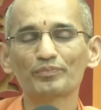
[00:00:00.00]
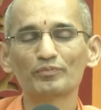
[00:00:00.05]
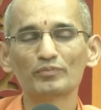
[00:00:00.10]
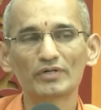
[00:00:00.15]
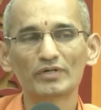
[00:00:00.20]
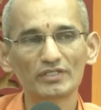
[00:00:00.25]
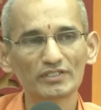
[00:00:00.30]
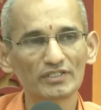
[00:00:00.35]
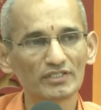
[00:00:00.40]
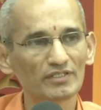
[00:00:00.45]

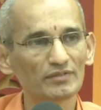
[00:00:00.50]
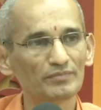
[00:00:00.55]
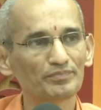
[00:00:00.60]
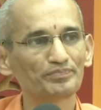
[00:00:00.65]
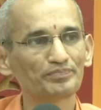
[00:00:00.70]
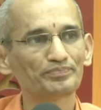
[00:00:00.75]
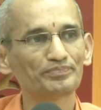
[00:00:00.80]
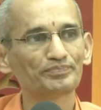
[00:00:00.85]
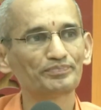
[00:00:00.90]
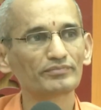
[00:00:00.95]
brother.
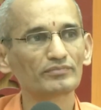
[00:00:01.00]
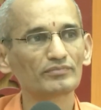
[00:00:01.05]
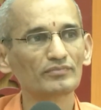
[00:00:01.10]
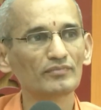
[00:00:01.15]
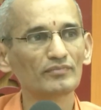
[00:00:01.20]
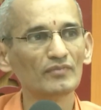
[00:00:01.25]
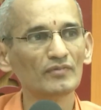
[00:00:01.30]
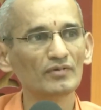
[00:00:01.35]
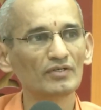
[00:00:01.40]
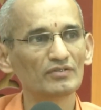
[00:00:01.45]

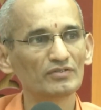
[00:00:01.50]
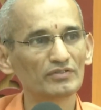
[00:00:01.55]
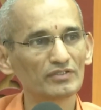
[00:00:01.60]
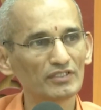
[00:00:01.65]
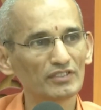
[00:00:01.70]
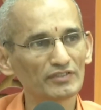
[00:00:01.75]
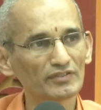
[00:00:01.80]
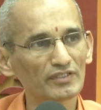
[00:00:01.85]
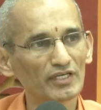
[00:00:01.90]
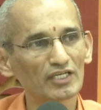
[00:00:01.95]

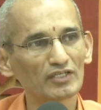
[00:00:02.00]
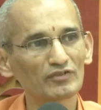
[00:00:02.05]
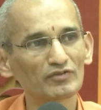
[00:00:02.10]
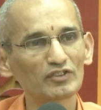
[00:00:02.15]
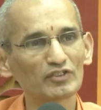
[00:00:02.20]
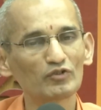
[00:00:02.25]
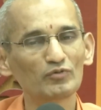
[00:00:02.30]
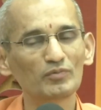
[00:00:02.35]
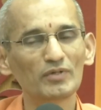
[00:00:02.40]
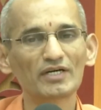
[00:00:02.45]
See the
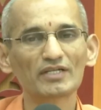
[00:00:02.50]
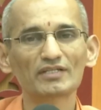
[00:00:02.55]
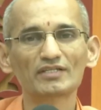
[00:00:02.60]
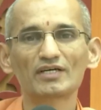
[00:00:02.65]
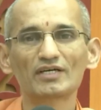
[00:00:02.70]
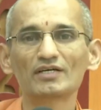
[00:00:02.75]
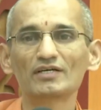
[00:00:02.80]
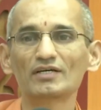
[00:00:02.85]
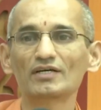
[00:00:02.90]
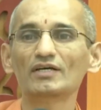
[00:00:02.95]
sacrifice of
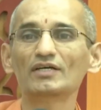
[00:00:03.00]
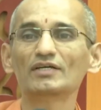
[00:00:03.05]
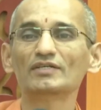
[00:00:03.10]
Bharata,